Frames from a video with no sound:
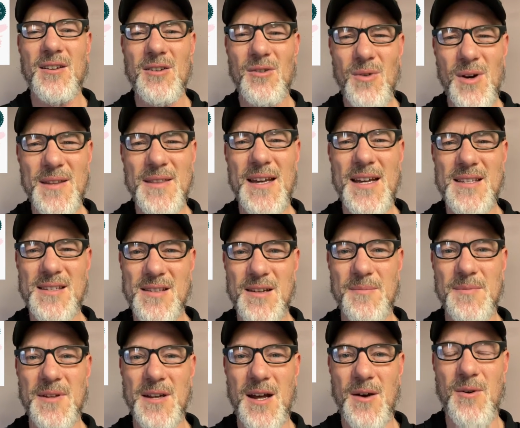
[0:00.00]
you know what, that's
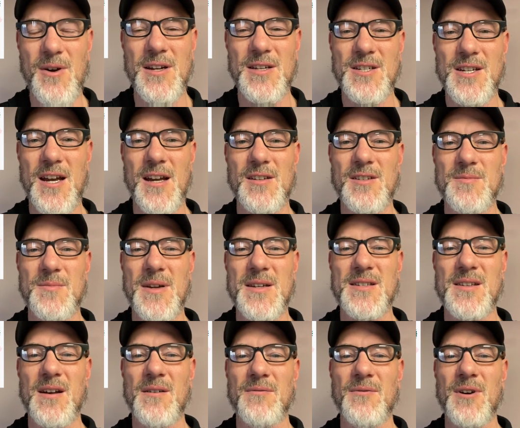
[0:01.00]
something I want to challenge
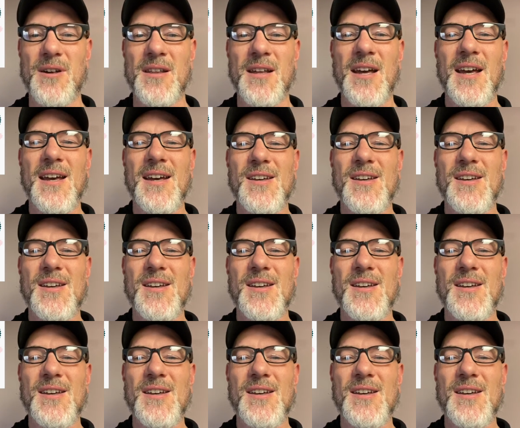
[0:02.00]
myself with.